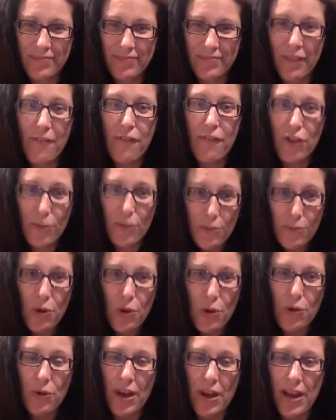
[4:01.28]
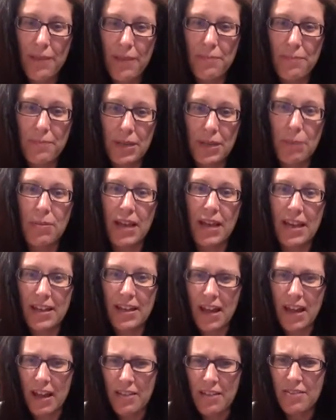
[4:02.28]
Full program, meal plan.
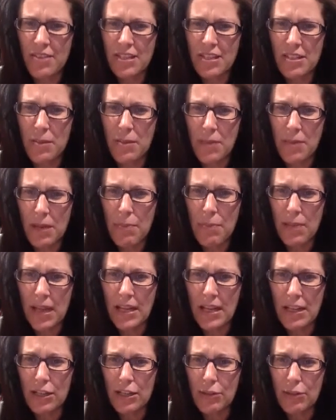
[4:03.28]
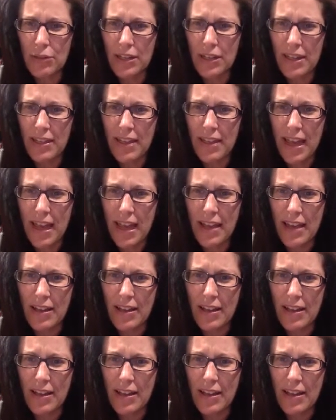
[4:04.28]
Does the meal plan included in that?